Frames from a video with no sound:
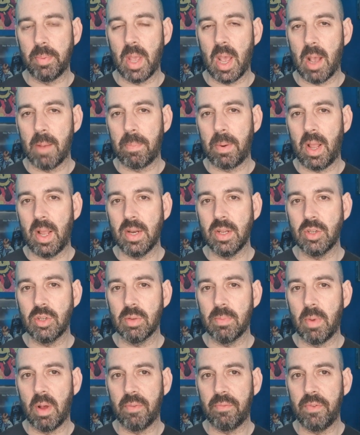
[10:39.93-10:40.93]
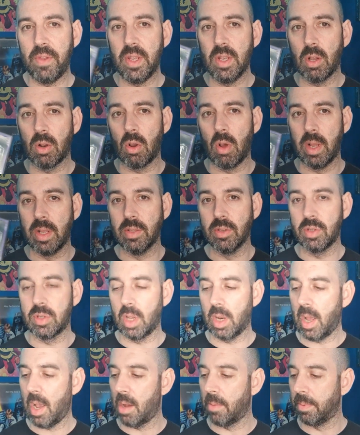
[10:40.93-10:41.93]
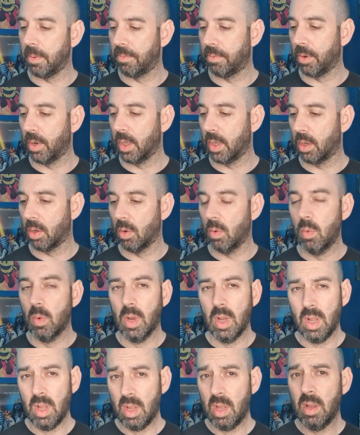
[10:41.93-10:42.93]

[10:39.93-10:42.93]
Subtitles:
be able to play this on my thin client. So that'll be pretty cool.